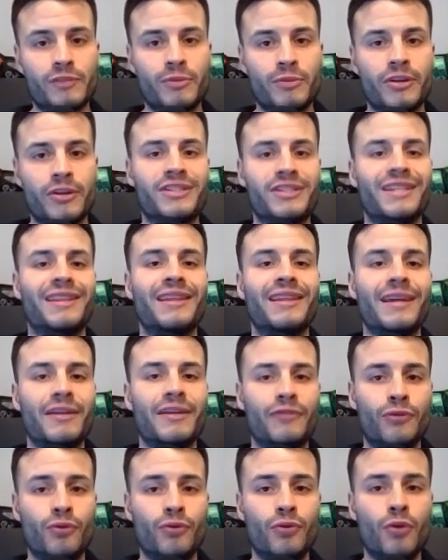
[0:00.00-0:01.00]
because it
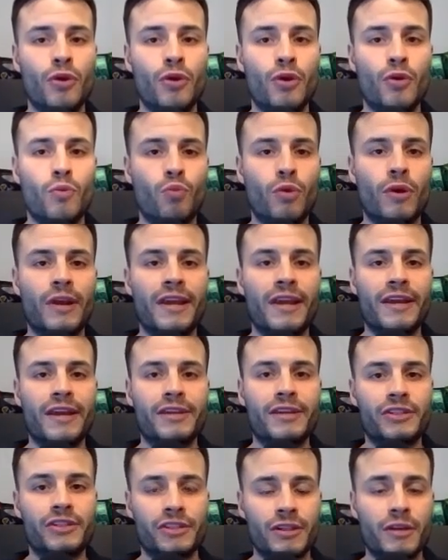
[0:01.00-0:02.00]
led to what
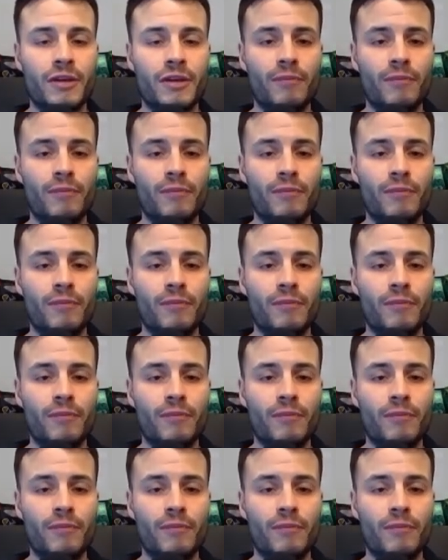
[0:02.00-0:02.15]
is